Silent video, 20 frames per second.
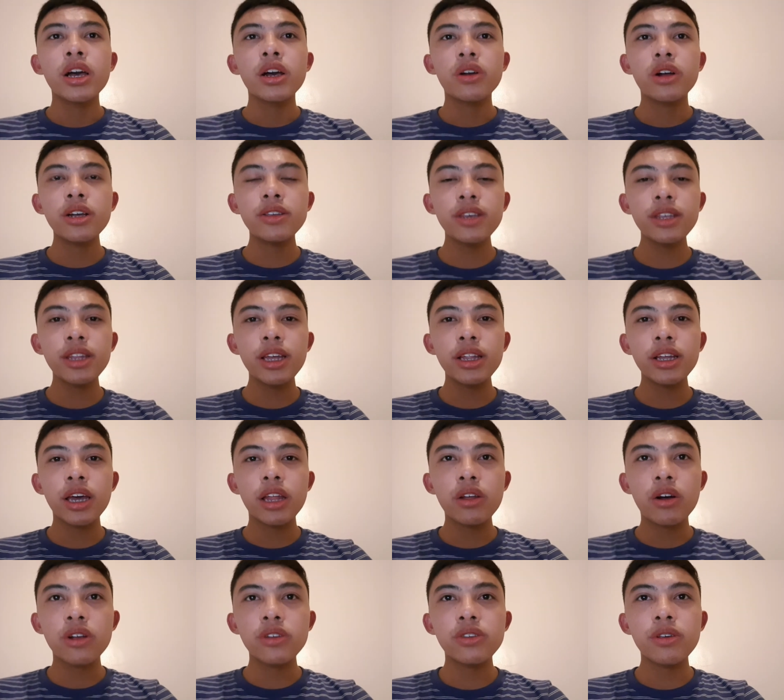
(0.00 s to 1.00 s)
Quercetin
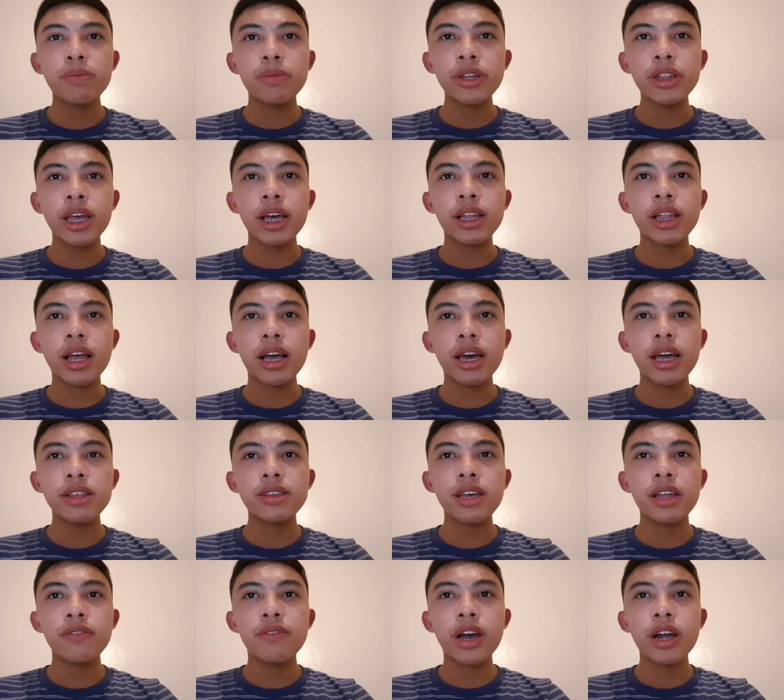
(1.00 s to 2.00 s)
can also protect
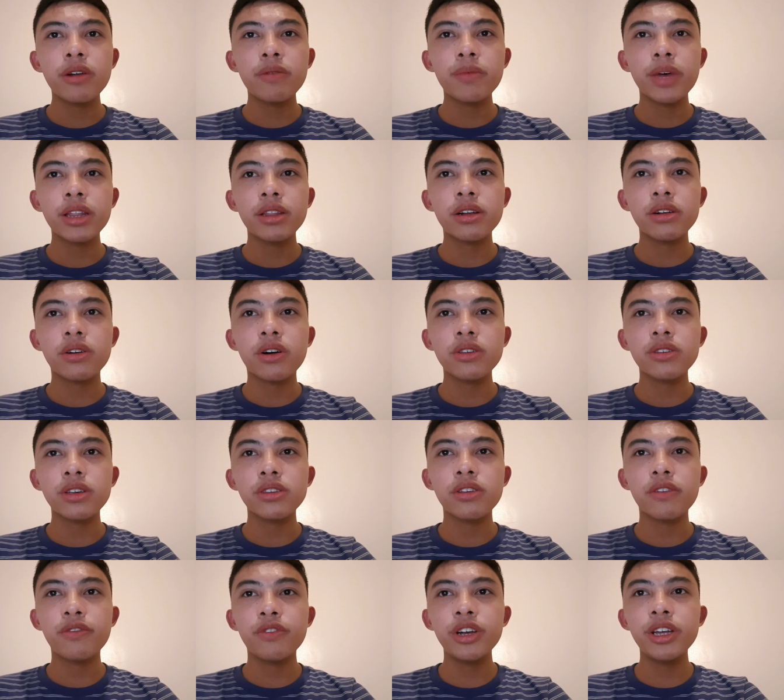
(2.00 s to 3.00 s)
against environmental
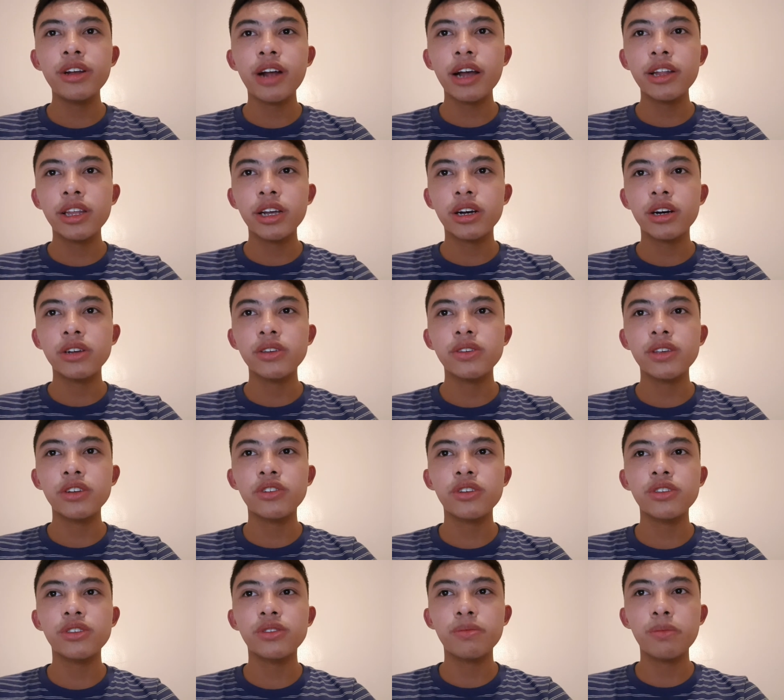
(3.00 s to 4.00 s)
causes of free radicals
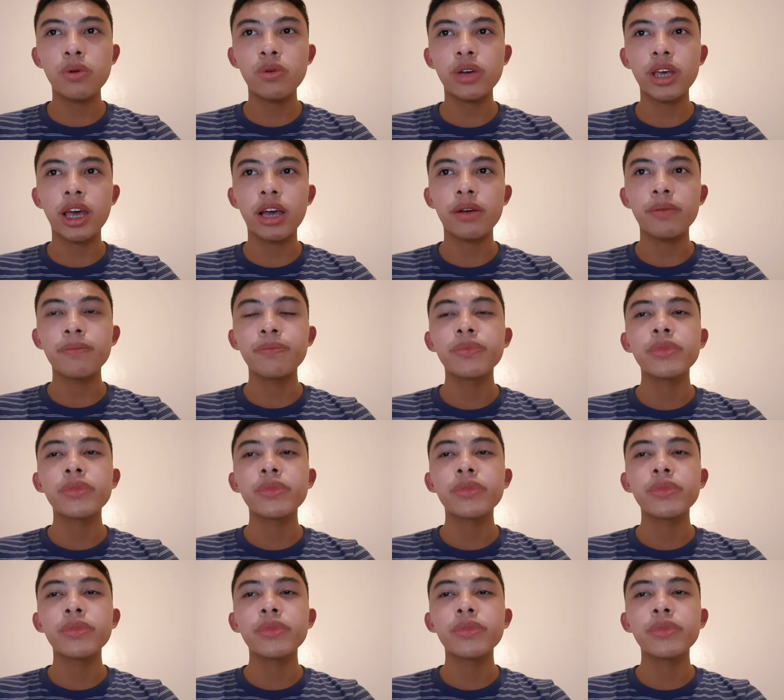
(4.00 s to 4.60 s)
such as smoking.